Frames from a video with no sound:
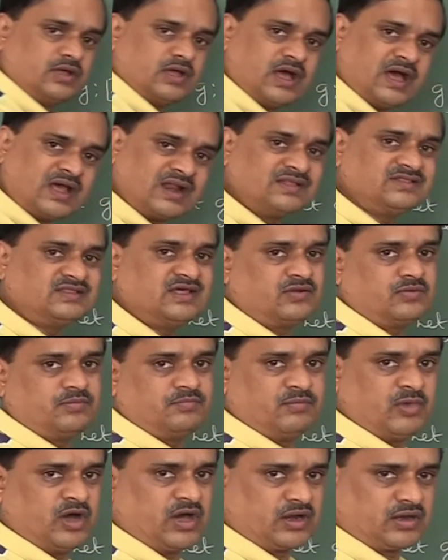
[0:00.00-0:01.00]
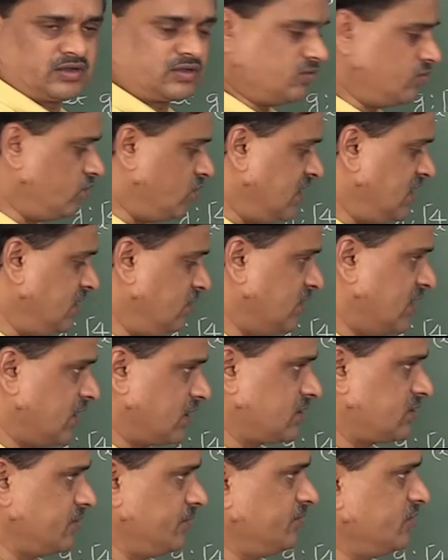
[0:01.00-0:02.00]
another mark, 1
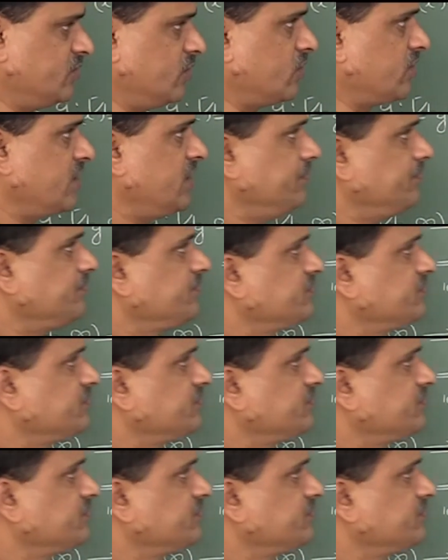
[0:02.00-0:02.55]
mark. Okay.